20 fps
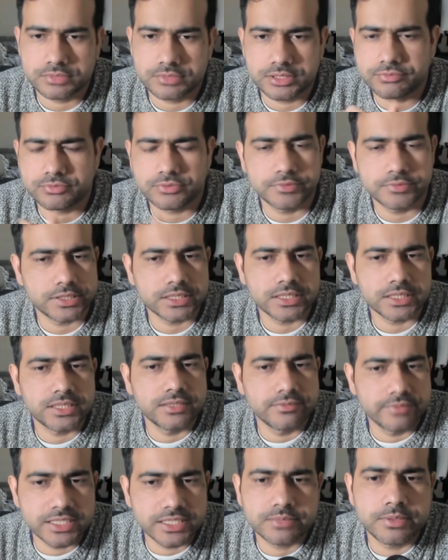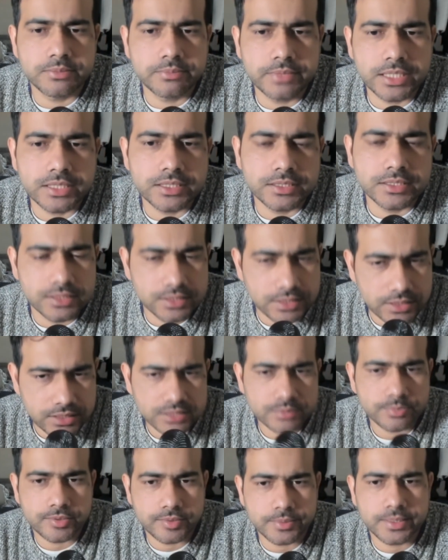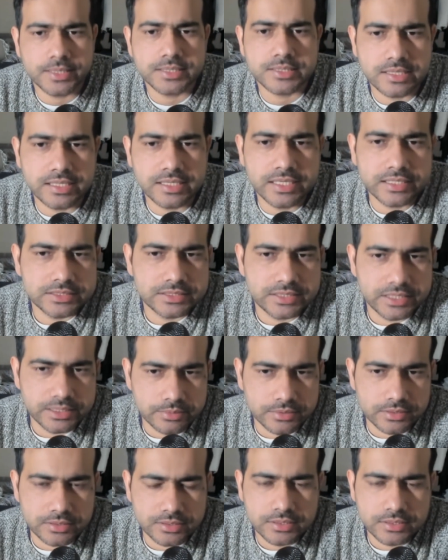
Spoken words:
If you work in investment banking, it's probably less stable.